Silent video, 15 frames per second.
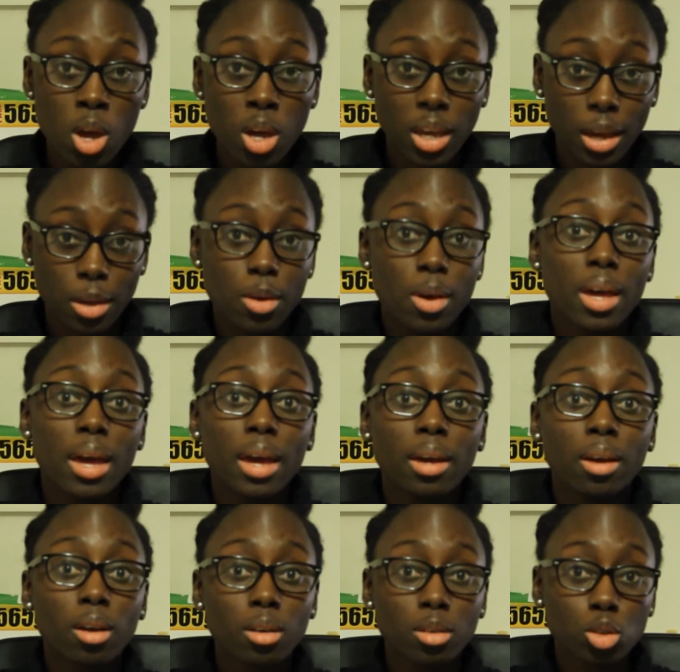get your hair
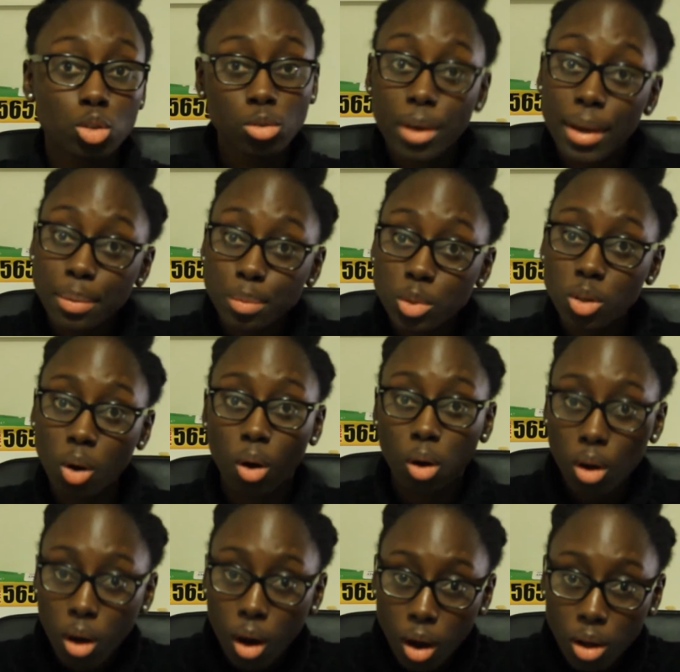trimmed or
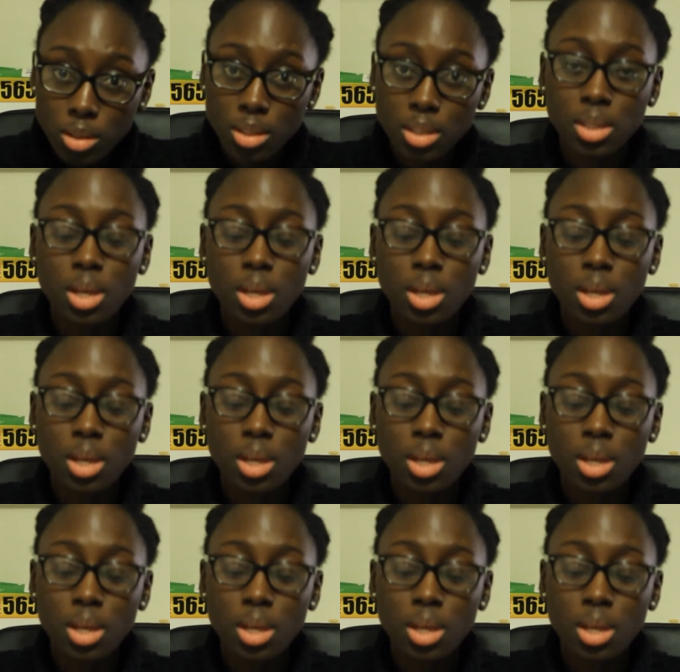cut.